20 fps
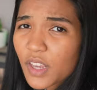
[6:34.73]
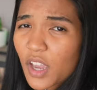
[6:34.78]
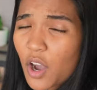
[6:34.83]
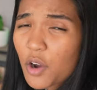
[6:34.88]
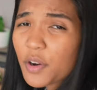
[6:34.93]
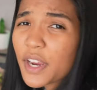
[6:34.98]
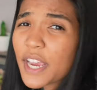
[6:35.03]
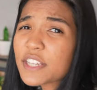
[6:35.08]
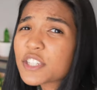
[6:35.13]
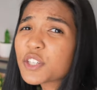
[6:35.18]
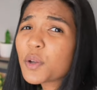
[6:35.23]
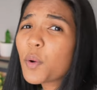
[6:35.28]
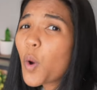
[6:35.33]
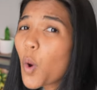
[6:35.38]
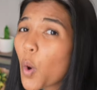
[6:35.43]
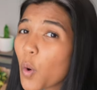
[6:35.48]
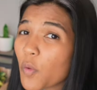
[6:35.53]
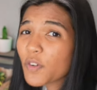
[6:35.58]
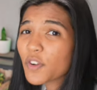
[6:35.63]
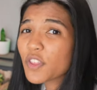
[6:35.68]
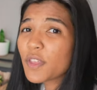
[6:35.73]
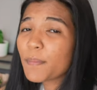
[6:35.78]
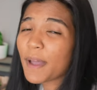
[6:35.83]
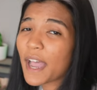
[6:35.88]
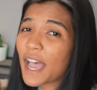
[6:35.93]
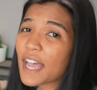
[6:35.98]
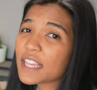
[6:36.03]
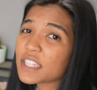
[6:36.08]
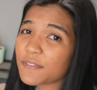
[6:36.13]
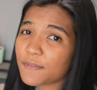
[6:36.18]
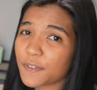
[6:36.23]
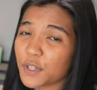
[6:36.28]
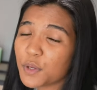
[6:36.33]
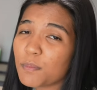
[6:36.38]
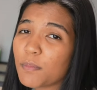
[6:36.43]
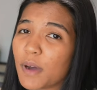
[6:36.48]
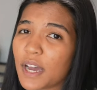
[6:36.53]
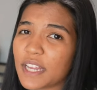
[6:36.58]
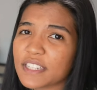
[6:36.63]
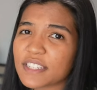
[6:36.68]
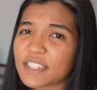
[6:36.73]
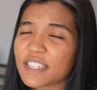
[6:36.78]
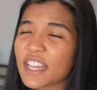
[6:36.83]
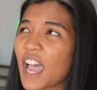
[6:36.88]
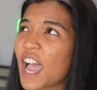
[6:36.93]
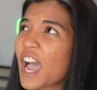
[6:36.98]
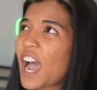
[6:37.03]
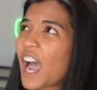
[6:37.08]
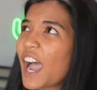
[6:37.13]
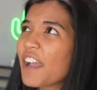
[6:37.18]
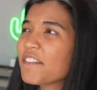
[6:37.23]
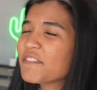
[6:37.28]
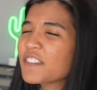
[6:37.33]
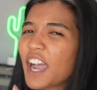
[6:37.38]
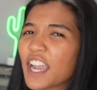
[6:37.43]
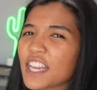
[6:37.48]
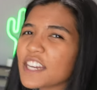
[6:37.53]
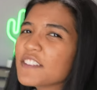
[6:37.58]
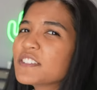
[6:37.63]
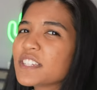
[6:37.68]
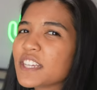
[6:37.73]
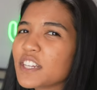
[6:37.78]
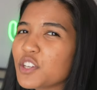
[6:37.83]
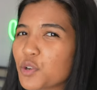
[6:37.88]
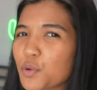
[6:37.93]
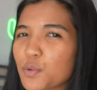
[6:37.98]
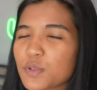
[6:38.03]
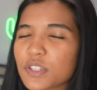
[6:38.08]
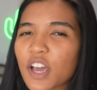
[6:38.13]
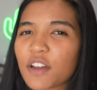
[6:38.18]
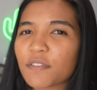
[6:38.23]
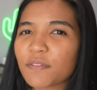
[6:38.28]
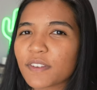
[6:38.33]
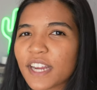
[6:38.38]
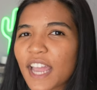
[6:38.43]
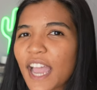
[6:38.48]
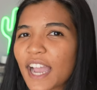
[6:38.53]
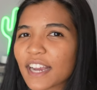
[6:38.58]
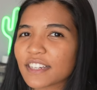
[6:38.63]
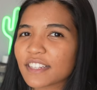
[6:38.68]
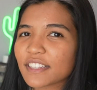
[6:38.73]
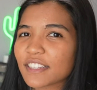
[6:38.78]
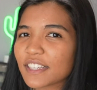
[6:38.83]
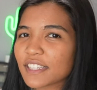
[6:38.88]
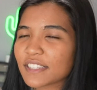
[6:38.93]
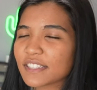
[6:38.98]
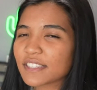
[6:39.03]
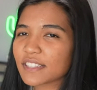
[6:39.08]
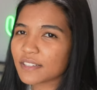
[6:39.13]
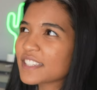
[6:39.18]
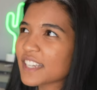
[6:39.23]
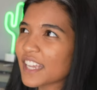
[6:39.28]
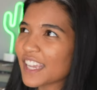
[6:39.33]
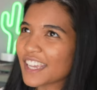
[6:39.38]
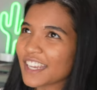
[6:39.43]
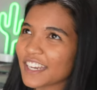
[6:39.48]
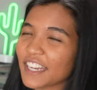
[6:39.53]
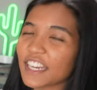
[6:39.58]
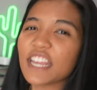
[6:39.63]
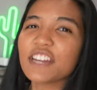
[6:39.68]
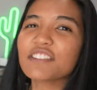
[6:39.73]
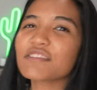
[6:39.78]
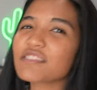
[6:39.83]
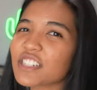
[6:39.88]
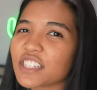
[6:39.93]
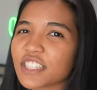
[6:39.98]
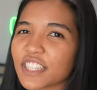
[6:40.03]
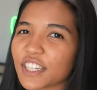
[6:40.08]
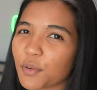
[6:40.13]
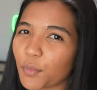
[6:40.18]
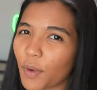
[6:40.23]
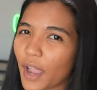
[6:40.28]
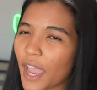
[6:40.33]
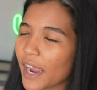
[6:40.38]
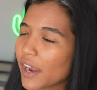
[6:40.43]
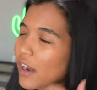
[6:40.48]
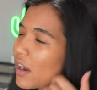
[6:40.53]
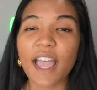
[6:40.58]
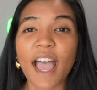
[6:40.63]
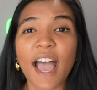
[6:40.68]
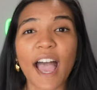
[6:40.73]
Okay, so over the past few months, I've kind of seen Kuzan react to this in an interesting way.